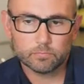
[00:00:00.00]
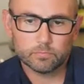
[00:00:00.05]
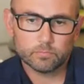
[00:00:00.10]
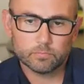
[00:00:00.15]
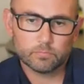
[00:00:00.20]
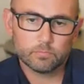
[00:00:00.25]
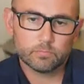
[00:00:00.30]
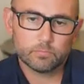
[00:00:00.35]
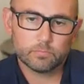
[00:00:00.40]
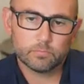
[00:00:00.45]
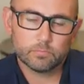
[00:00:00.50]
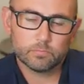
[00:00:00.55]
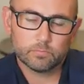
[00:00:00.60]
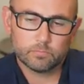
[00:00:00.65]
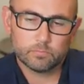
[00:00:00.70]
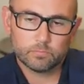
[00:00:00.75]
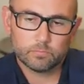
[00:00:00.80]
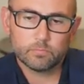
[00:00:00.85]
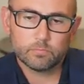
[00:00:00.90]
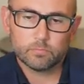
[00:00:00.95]

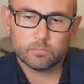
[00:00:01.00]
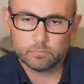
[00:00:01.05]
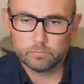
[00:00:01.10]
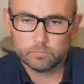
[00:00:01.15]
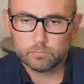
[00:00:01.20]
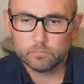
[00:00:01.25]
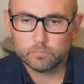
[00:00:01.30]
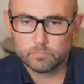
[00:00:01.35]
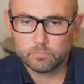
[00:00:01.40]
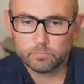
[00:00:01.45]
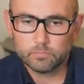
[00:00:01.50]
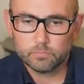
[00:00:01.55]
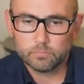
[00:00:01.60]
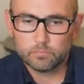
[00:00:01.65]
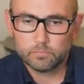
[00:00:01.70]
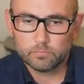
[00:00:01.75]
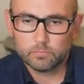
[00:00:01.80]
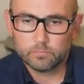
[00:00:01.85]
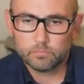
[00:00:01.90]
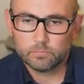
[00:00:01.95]

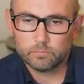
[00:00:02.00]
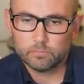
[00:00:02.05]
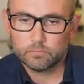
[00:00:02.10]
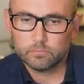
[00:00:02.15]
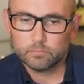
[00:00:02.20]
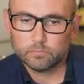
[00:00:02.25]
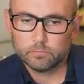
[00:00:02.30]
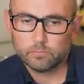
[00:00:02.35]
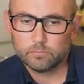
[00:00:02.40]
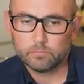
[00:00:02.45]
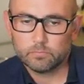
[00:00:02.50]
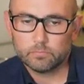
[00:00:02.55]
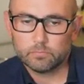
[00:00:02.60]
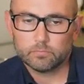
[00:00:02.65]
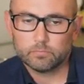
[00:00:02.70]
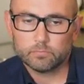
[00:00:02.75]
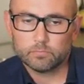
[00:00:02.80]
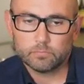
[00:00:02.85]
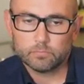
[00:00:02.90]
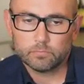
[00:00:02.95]

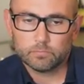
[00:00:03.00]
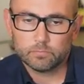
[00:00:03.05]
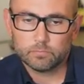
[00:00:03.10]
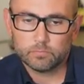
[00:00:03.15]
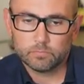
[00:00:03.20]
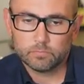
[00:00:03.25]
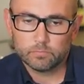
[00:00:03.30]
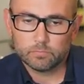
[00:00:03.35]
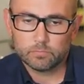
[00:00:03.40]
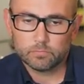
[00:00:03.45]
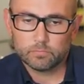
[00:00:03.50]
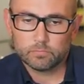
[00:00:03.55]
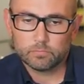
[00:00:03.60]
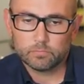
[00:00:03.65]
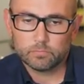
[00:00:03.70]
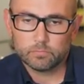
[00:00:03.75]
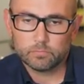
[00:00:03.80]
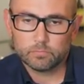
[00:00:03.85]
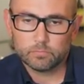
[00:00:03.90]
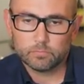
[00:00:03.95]

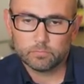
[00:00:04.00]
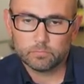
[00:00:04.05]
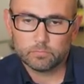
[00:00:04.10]
(silent)